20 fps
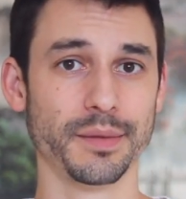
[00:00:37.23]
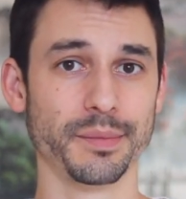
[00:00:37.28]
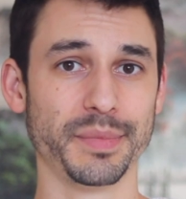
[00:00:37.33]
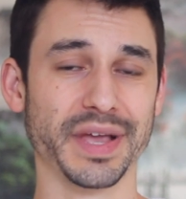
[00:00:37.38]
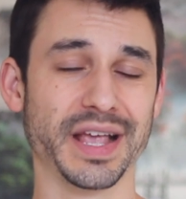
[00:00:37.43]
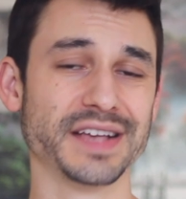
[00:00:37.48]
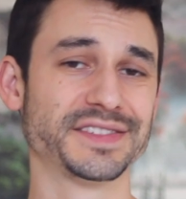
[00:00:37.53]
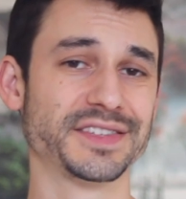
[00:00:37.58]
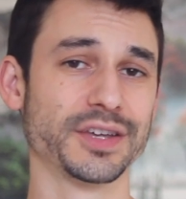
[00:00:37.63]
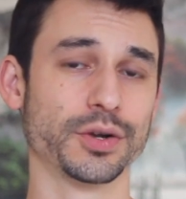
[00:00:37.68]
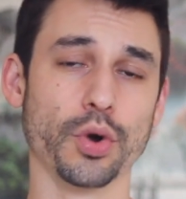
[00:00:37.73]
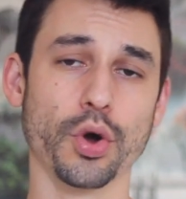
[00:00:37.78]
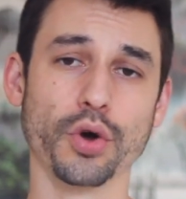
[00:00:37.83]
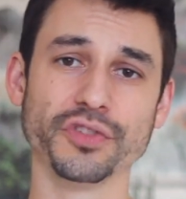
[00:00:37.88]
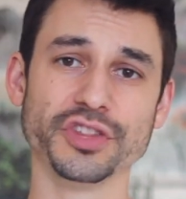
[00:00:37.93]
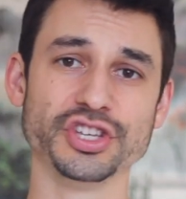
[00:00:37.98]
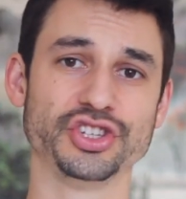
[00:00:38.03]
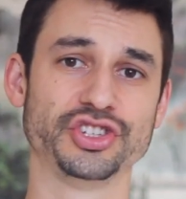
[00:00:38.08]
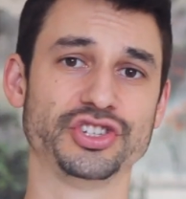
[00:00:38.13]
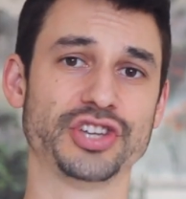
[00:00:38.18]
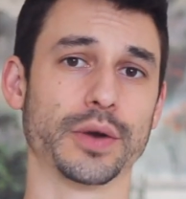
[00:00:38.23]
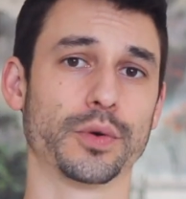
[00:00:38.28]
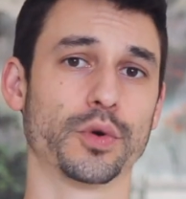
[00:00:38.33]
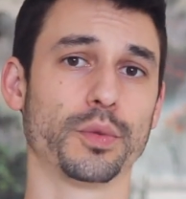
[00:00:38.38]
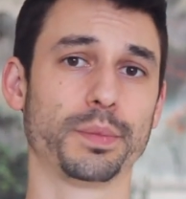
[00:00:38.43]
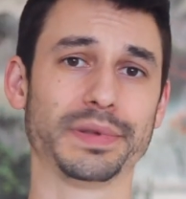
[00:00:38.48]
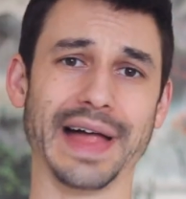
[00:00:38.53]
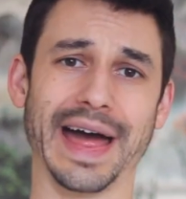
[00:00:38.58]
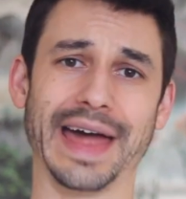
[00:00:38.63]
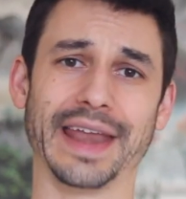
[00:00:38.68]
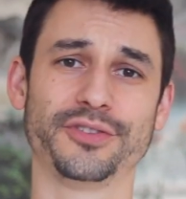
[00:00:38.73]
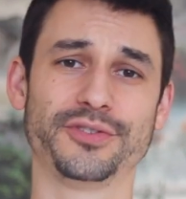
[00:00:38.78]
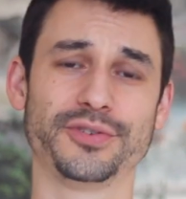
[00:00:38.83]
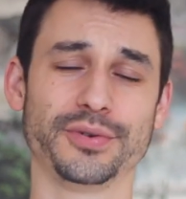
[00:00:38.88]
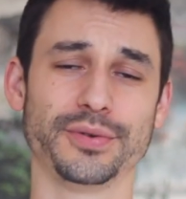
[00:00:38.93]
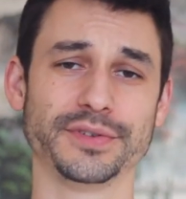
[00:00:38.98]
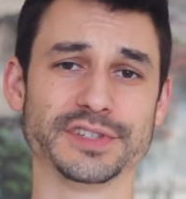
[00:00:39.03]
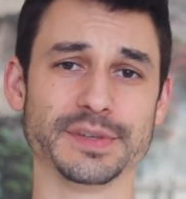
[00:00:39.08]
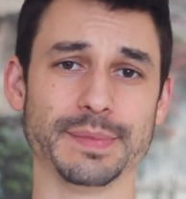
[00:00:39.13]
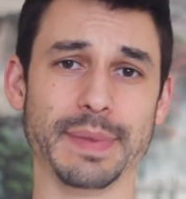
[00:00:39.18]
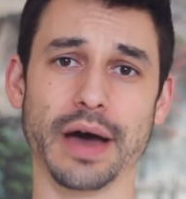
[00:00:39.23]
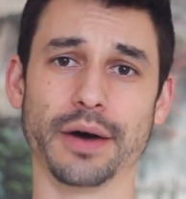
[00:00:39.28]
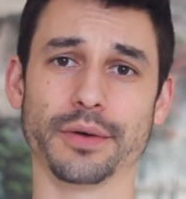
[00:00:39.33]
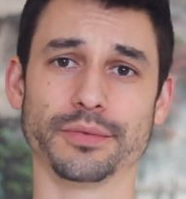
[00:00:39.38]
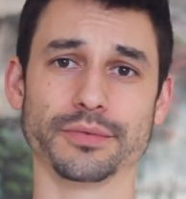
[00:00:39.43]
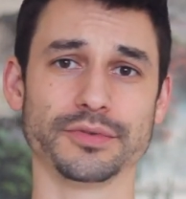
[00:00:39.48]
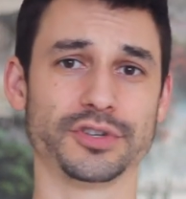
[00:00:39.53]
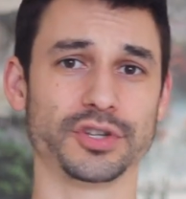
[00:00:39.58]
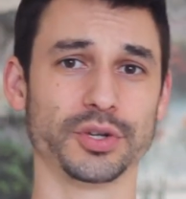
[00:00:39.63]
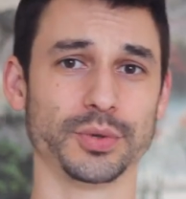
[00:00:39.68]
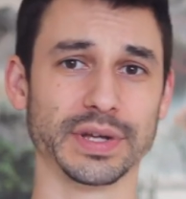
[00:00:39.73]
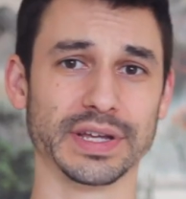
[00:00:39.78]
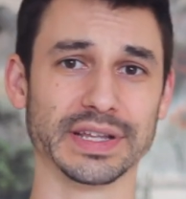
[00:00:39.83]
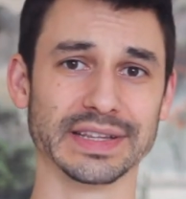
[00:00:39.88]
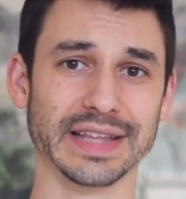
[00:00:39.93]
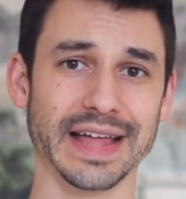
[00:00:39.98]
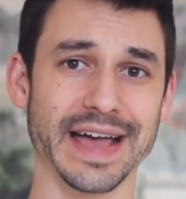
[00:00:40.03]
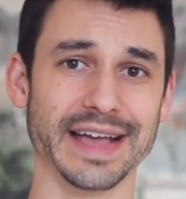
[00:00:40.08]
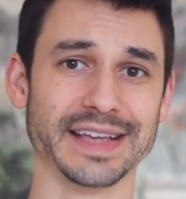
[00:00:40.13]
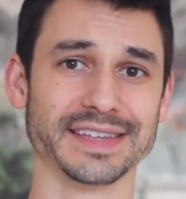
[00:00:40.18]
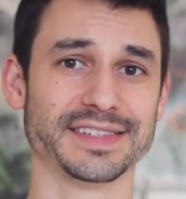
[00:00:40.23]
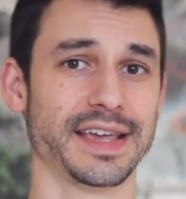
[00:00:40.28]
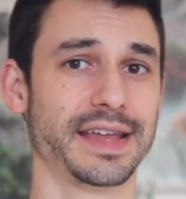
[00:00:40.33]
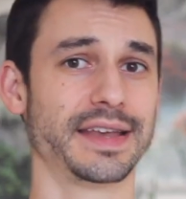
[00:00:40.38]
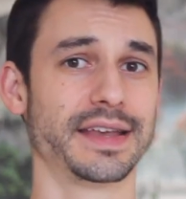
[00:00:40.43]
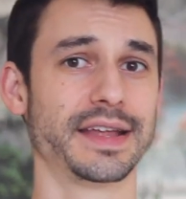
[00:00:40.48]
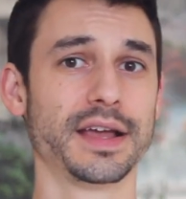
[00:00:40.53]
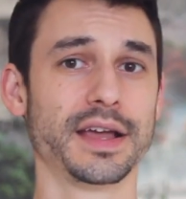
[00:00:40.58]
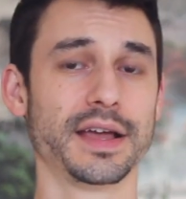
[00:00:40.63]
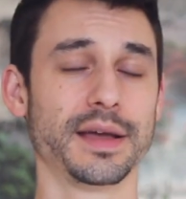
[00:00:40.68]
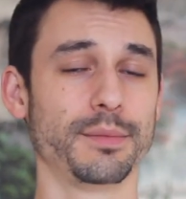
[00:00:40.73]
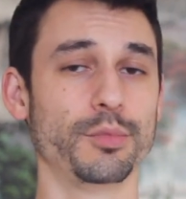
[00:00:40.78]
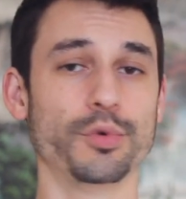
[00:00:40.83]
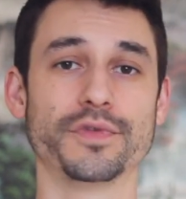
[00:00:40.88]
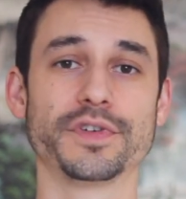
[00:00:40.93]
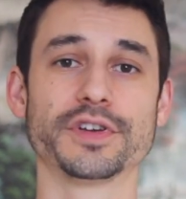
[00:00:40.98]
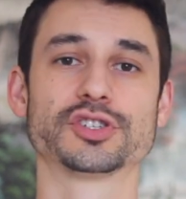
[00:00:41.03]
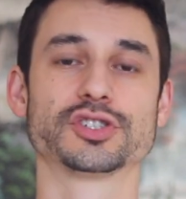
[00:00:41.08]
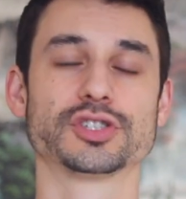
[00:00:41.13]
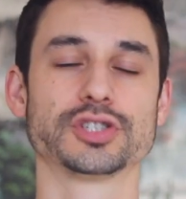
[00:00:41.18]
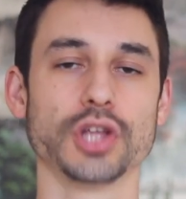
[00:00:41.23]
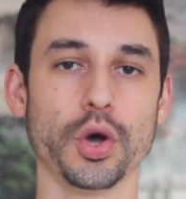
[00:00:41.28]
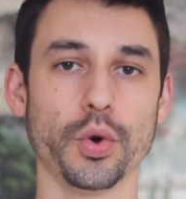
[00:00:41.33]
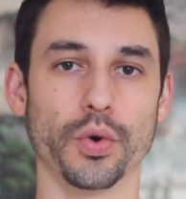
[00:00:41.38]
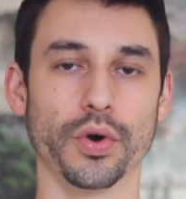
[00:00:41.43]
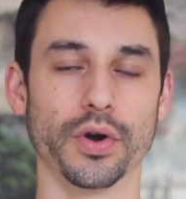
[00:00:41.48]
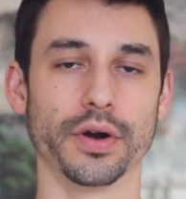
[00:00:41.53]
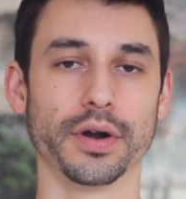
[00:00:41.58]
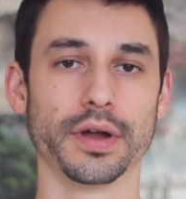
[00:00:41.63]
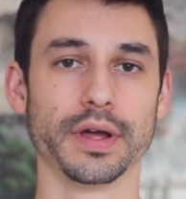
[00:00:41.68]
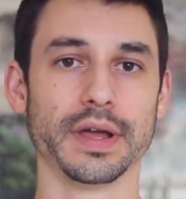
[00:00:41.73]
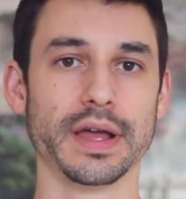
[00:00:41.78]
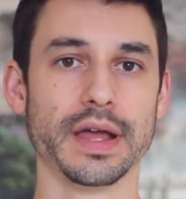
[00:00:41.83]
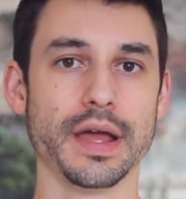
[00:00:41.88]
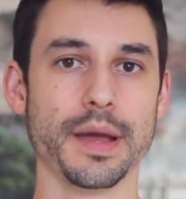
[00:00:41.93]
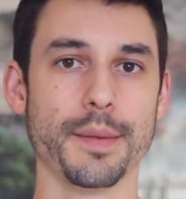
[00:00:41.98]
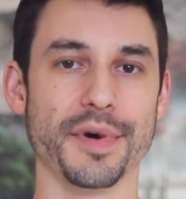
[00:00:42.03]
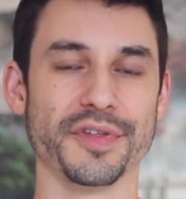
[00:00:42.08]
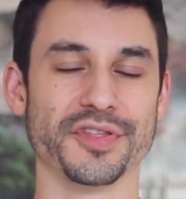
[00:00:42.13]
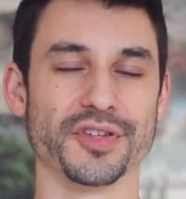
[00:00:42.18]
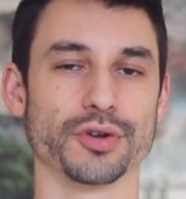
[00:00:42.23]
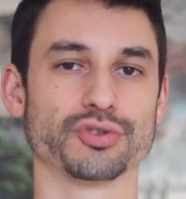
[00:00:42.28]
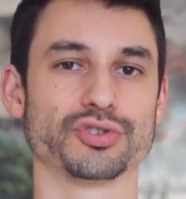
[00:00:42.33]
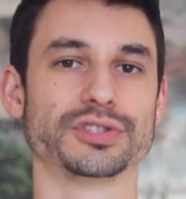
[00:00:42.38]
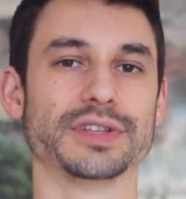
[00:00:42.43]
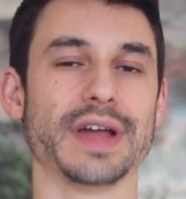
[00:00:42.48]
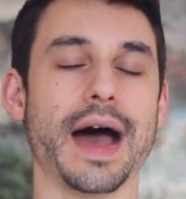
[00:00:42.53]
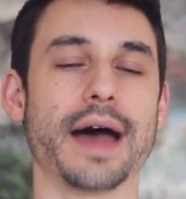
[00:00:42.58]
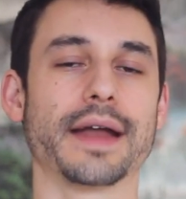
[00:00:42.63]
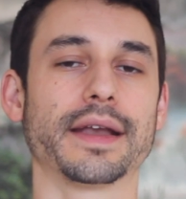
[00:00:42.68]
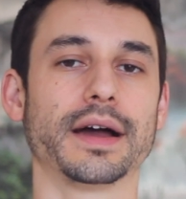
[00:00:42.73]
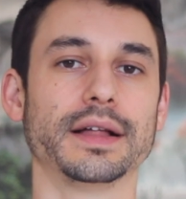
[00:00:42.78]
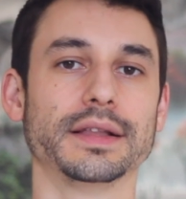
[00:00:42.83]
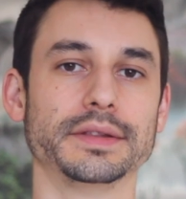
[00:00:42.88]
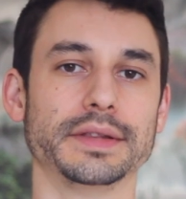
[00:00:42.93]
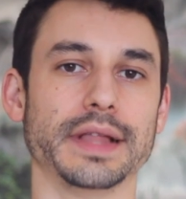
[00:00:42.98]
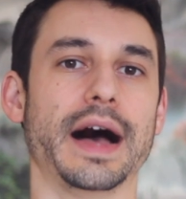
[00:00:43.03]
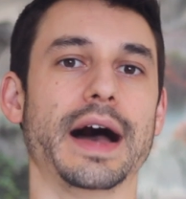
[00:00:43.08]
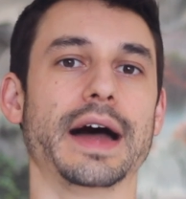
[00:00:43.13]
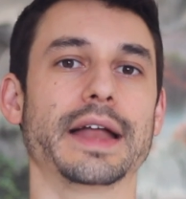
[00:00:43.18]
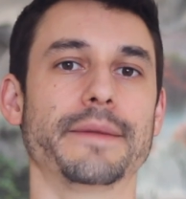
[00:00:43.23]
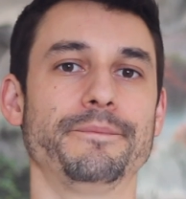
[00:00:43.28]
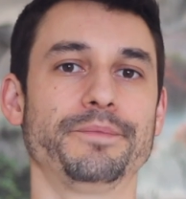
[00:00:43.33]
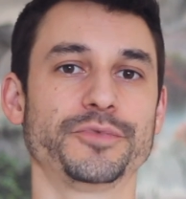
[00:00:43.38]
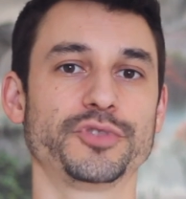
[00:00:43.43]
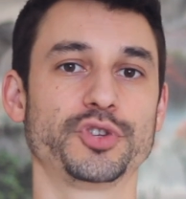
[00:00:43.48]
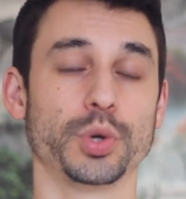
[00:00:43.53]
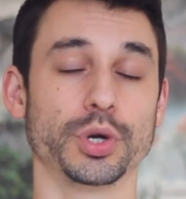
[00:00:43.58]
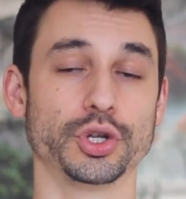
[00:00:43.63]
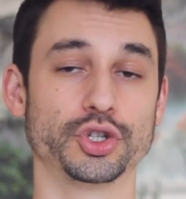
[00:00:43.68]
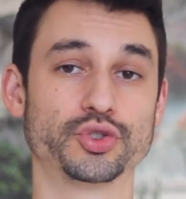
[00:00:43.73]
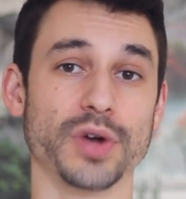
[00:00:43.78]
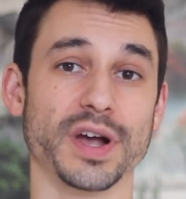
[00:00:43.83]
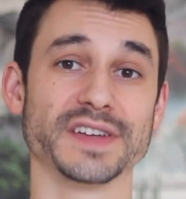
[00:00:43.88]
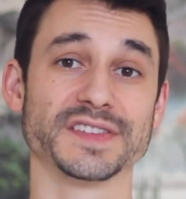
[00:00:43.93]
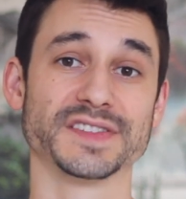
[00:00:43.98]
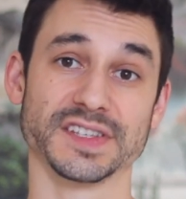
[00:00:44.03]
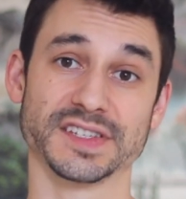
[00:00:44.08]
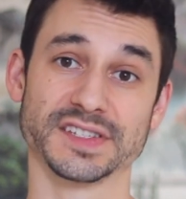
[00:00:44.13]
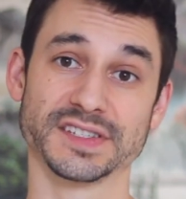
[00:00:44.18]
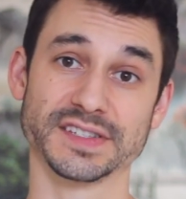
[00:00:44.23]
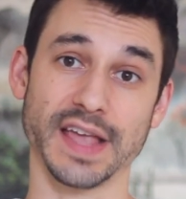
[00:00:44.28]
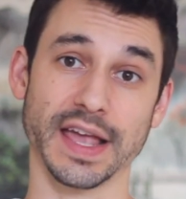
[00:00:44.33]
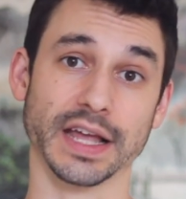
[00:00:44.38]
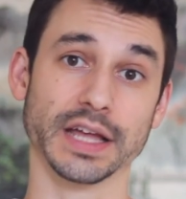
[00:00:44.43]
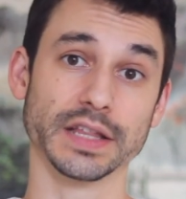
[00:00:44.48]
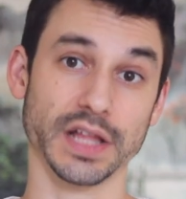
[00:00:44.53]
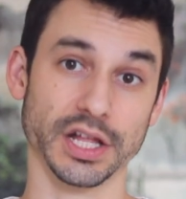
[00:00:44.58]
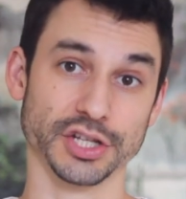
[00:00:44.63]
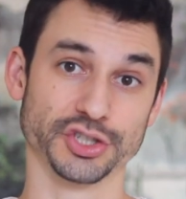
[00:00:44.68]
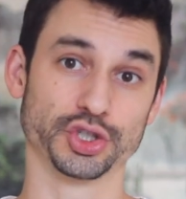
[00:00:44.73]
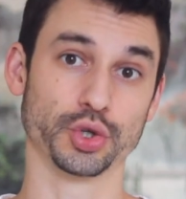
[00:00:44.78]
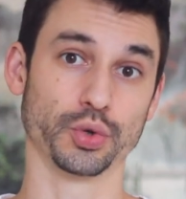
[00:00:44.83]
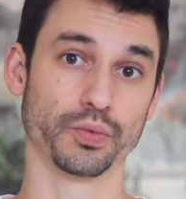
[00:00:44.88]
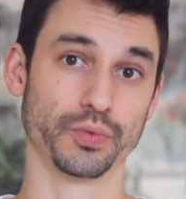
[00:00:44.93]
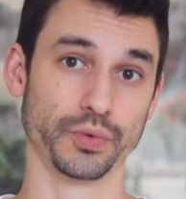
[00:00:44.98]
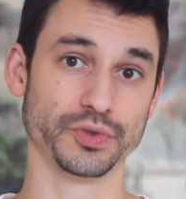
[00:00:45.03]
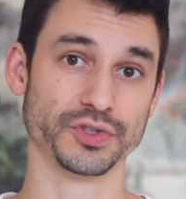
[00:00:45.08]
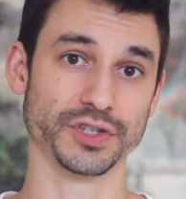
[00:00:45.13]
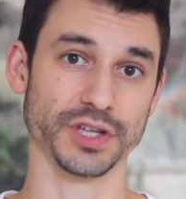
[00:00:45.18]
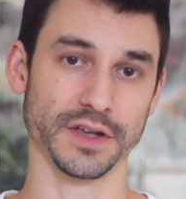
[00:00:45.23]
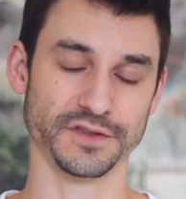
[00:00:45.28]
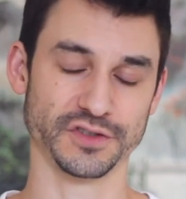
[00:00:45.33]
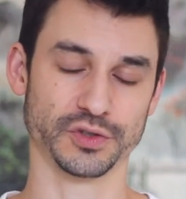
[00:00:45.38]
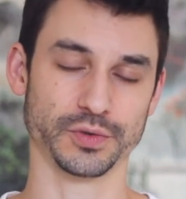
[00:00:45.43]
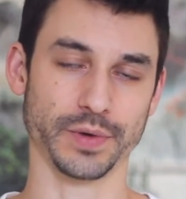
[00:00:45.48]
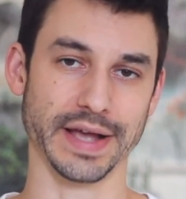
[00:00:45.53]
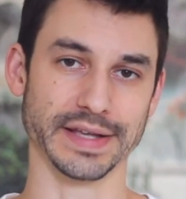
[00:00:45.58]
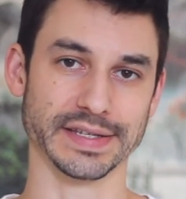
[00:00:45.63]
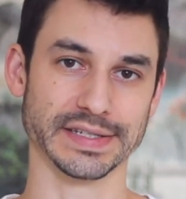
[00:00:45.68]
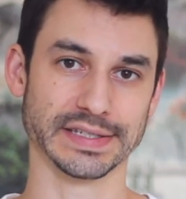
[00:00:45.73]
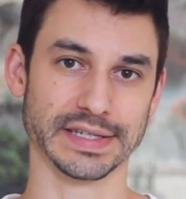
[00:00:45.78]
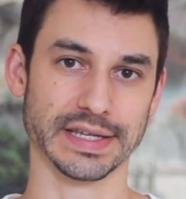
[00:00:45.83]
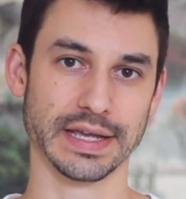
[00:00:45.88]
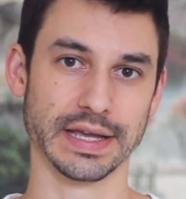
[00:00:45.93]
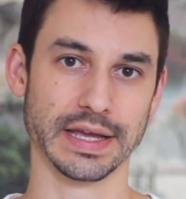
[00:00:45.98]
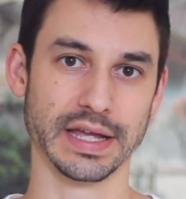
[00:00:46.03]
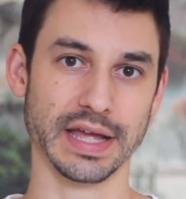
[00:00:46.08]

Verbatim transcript: Because there are all these general platitudes about doing less and moving slower, but there's not a lot to address the psychological roots of stress.